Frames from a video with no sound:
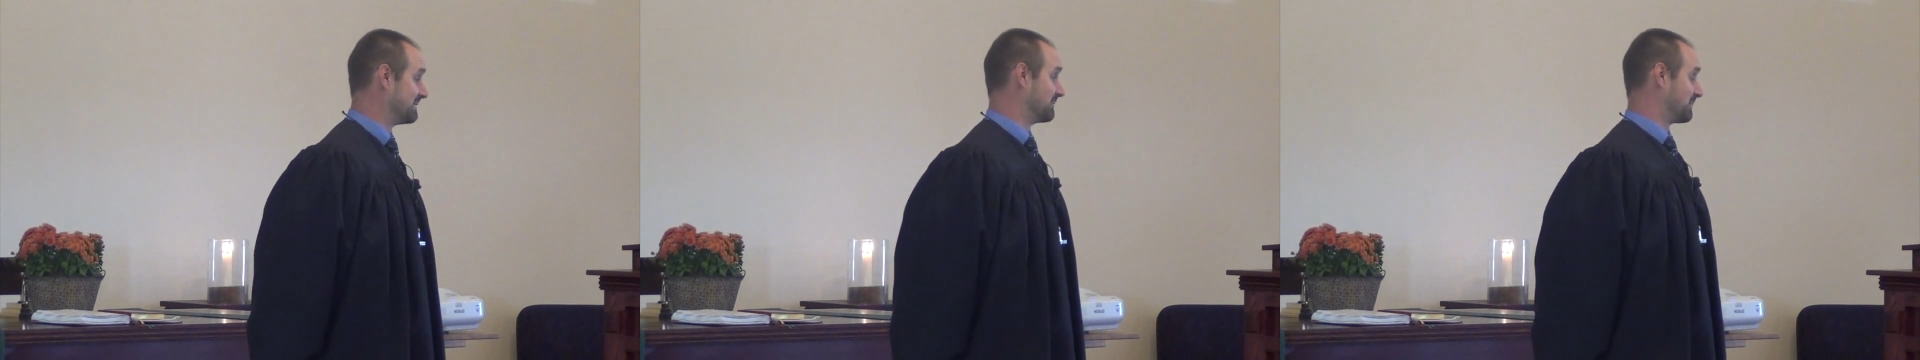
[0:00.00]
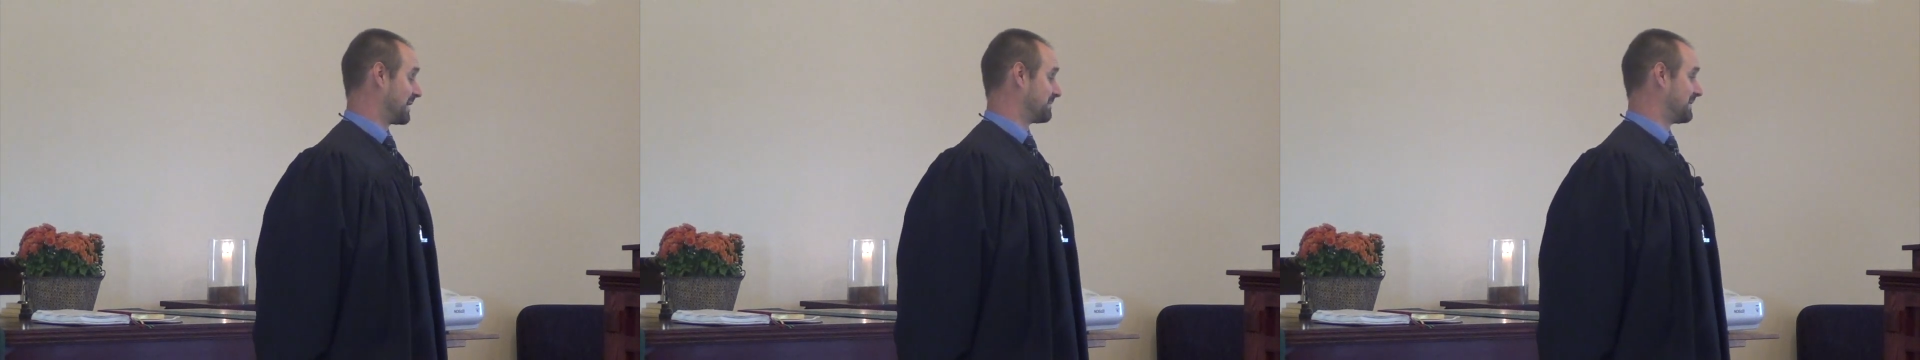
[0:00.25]

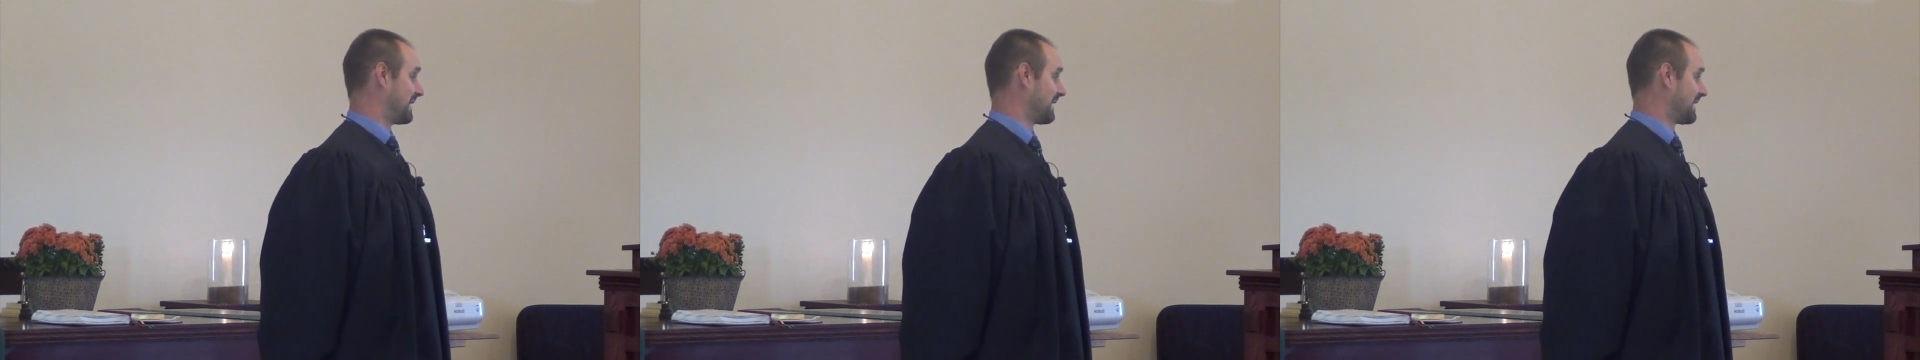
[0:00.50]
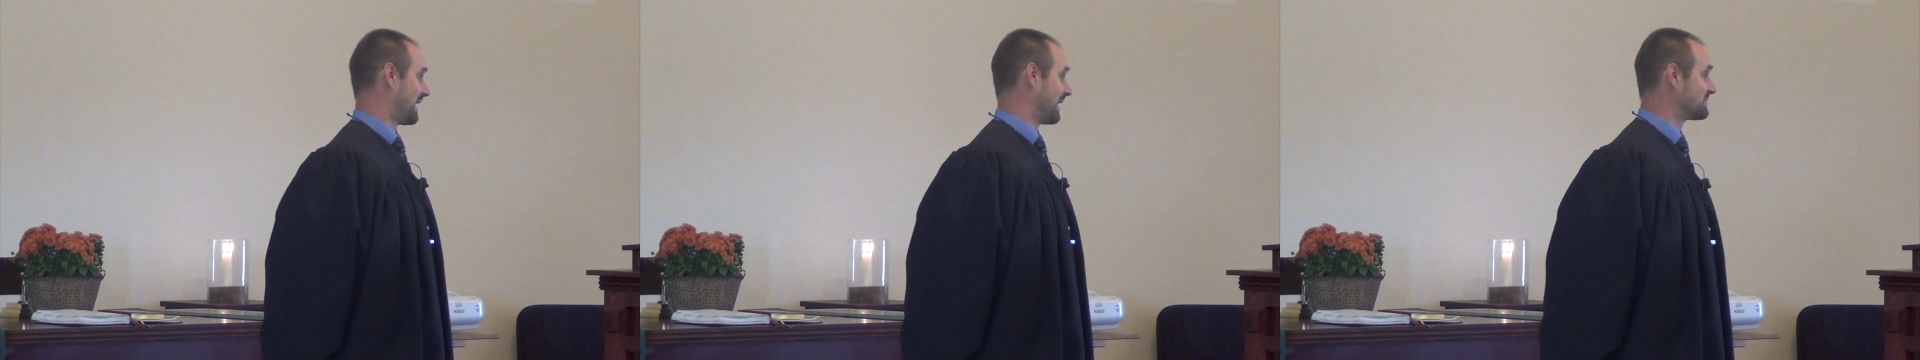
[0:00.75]
even when I'm
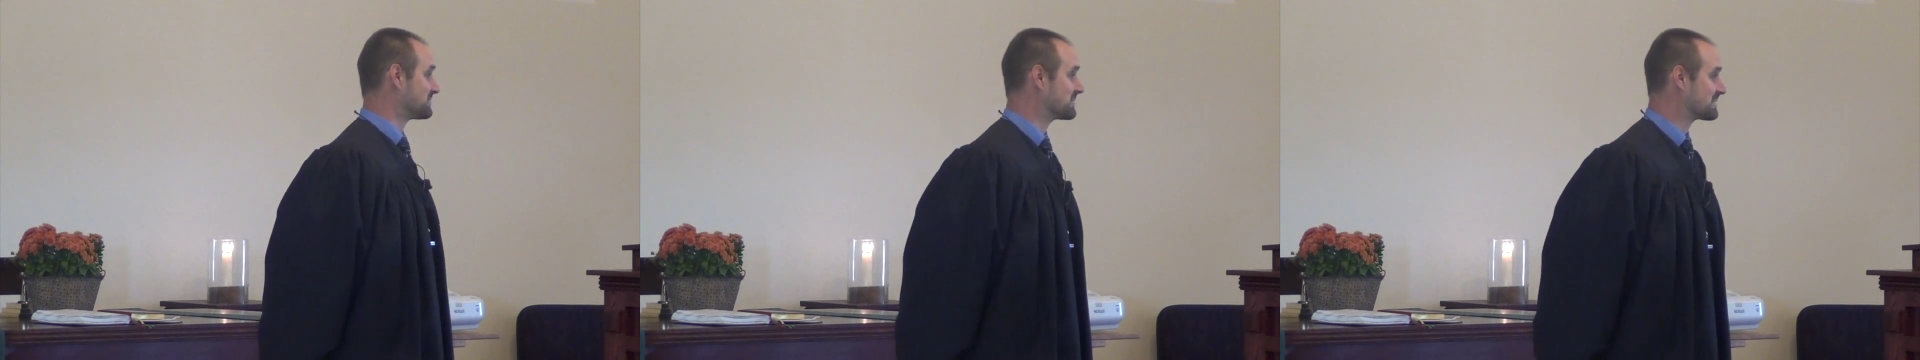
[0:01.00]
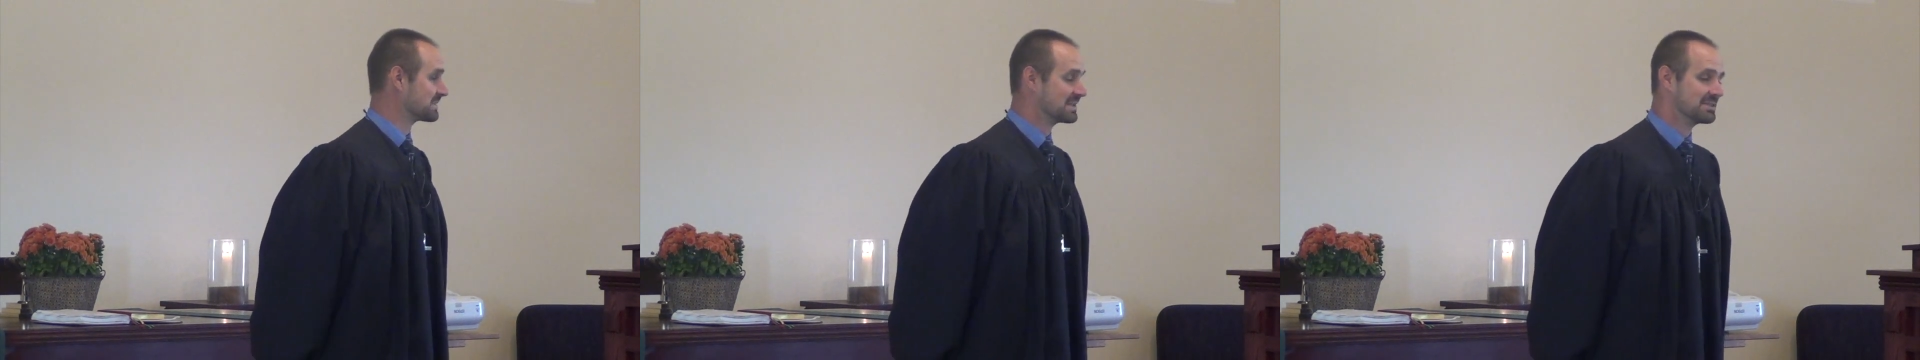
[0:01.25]
not
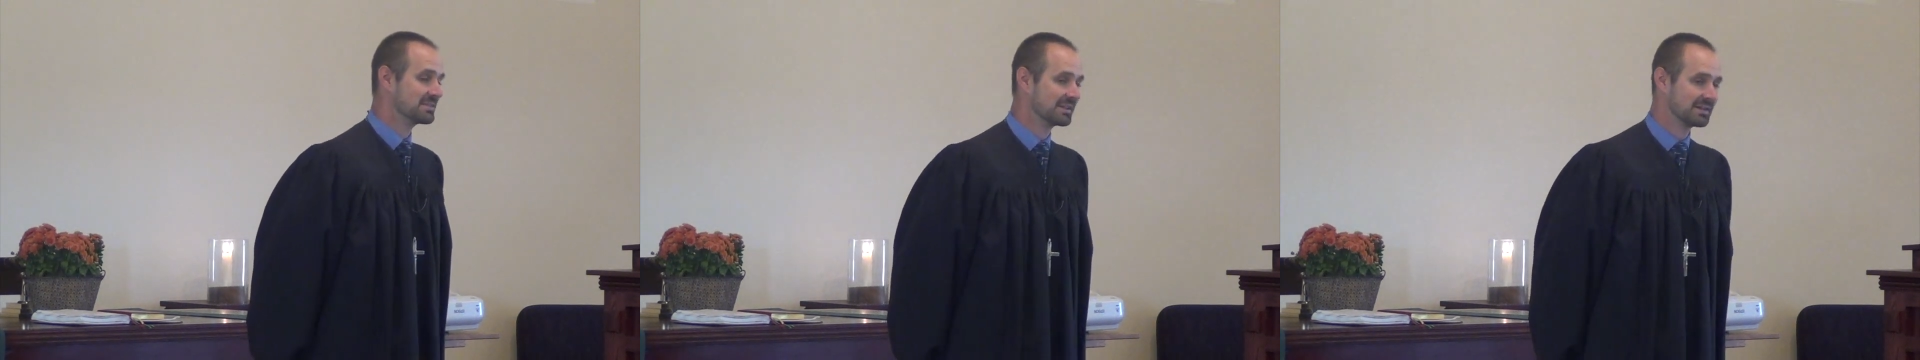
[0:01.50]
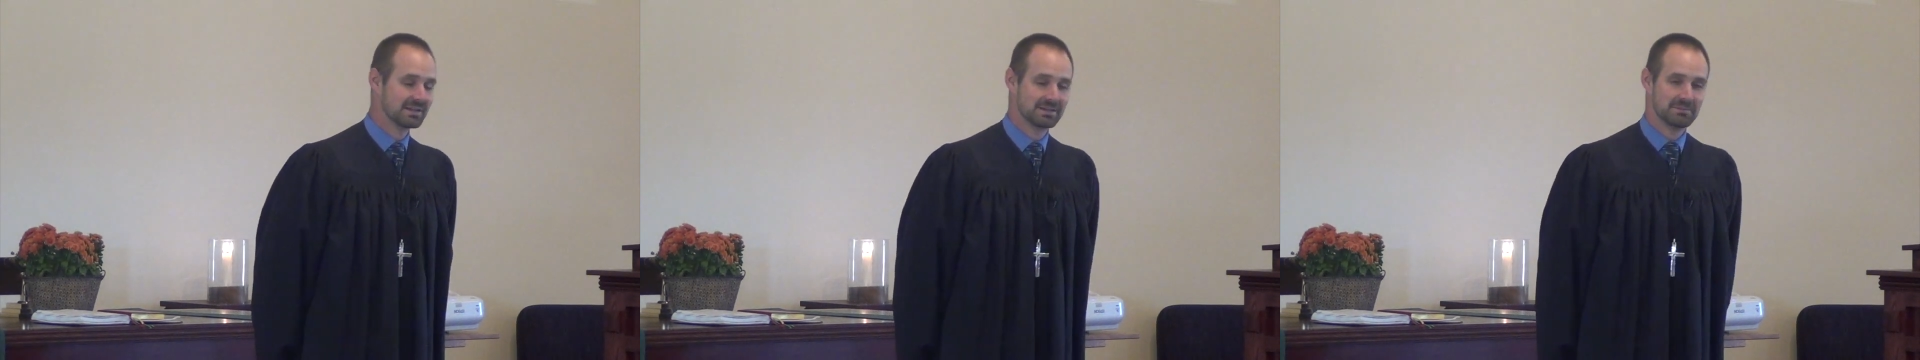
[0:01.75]
consciously
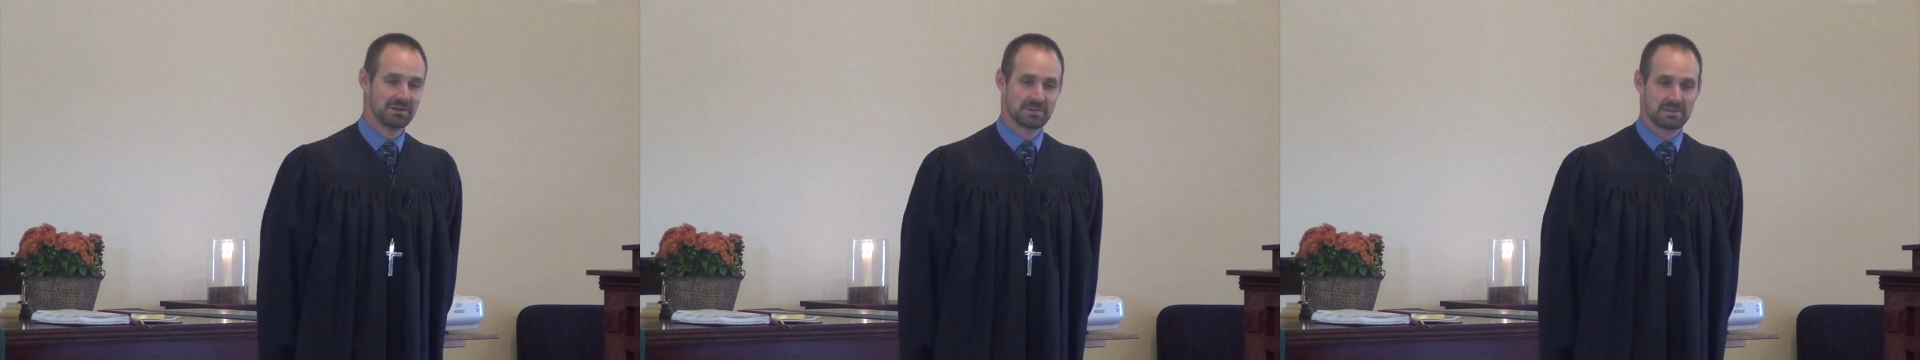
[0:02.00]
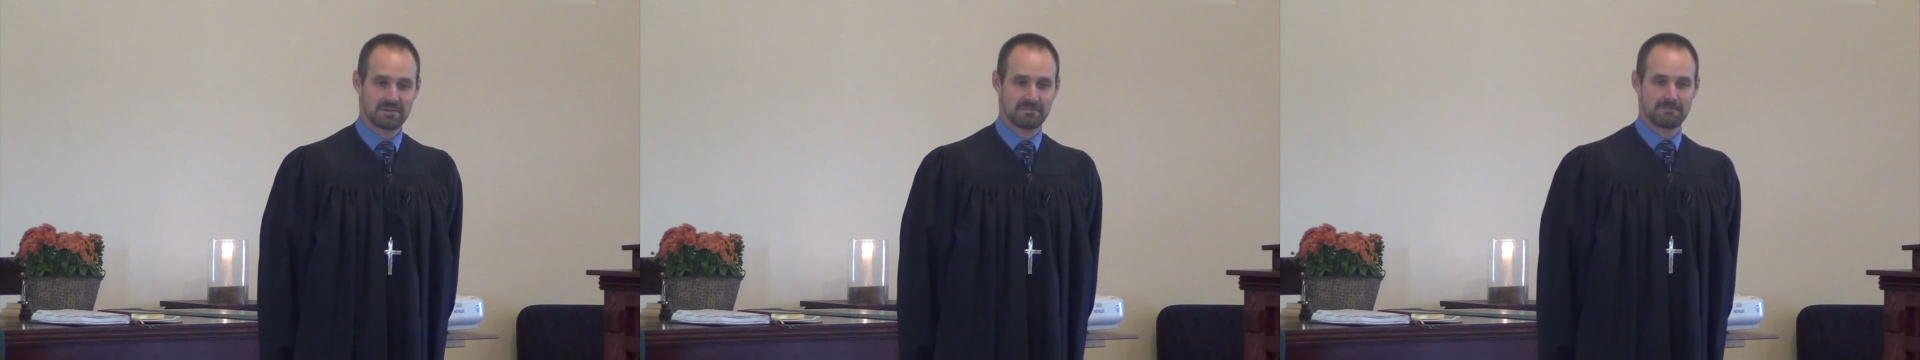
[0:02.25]
thinking
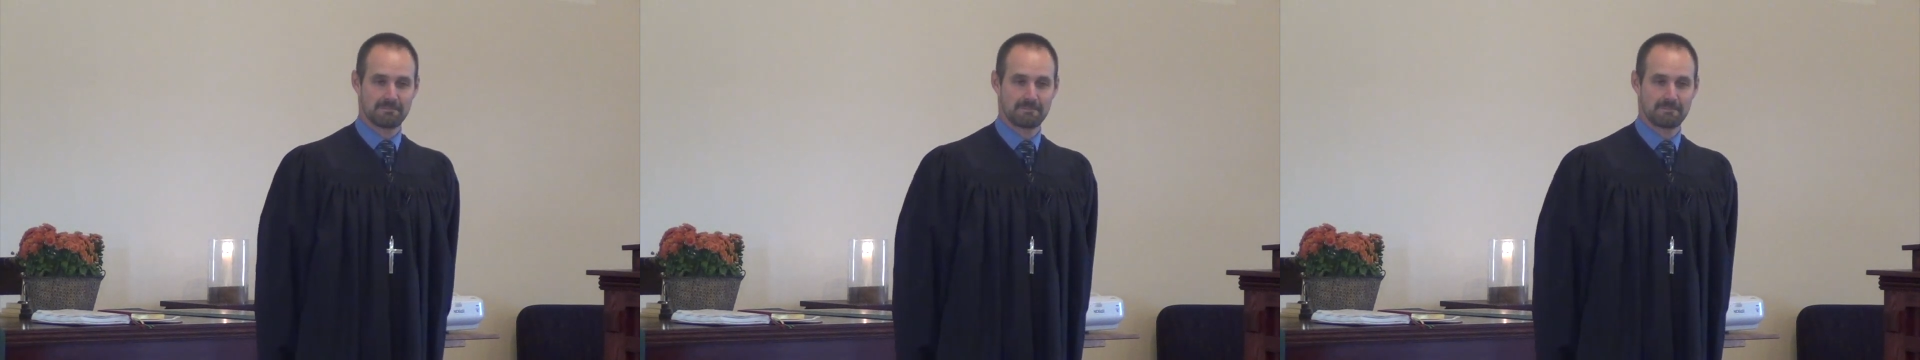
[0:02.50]
about them?